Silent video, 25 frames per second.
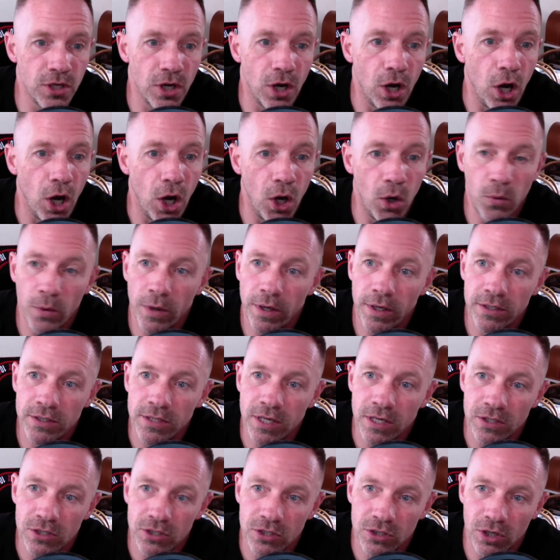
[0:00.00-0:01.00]
always
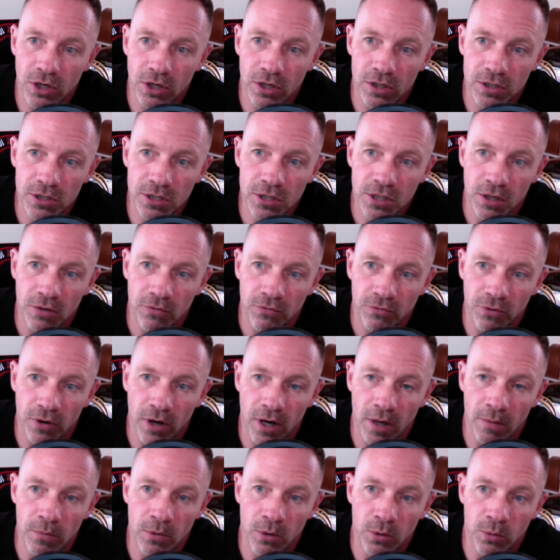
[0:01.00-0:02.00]
starts from